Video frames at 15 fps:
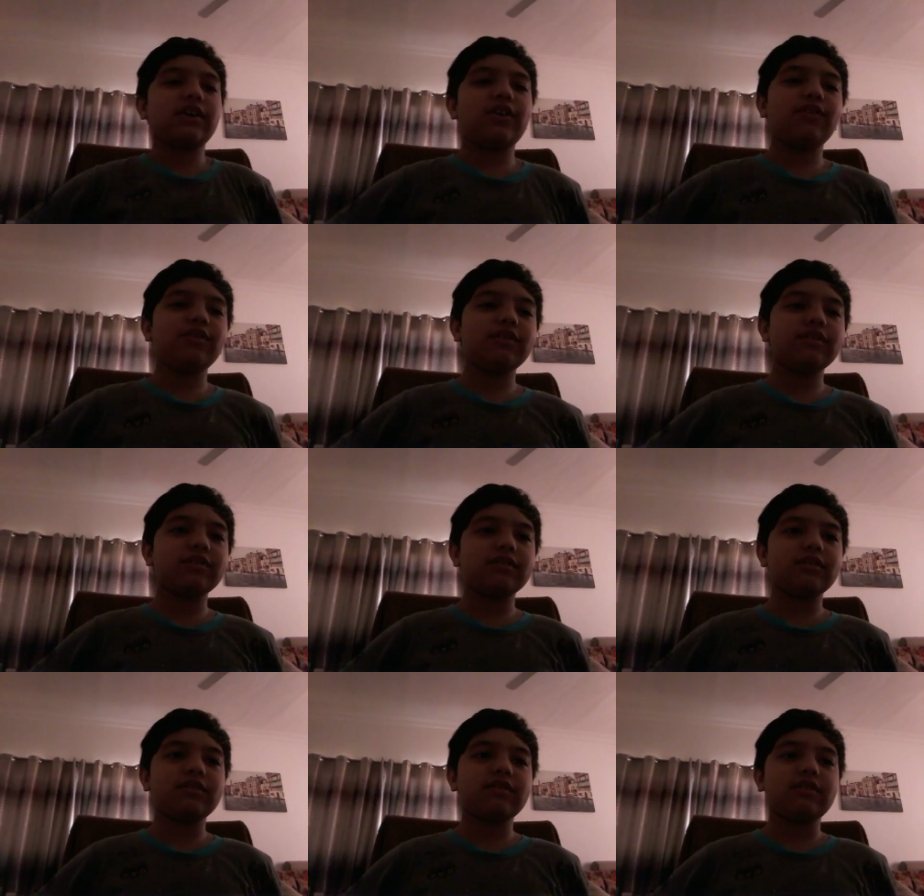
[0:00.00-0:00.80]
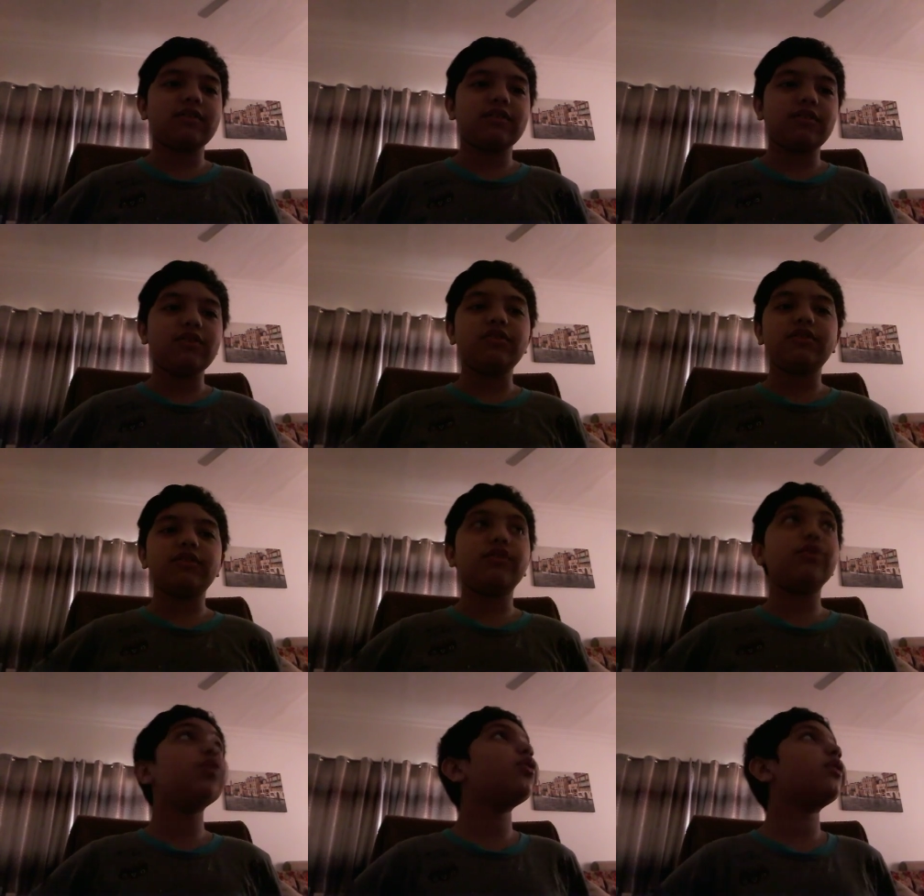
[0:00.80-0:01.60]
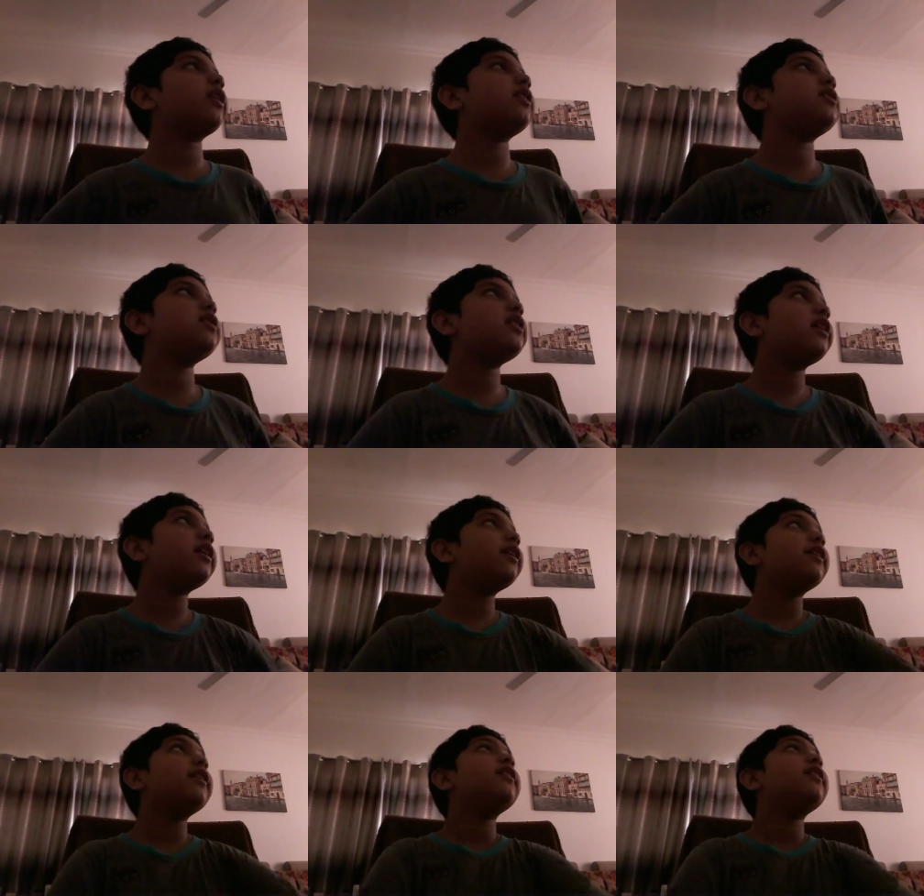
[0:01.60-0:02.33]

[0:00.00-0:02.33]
So, you can see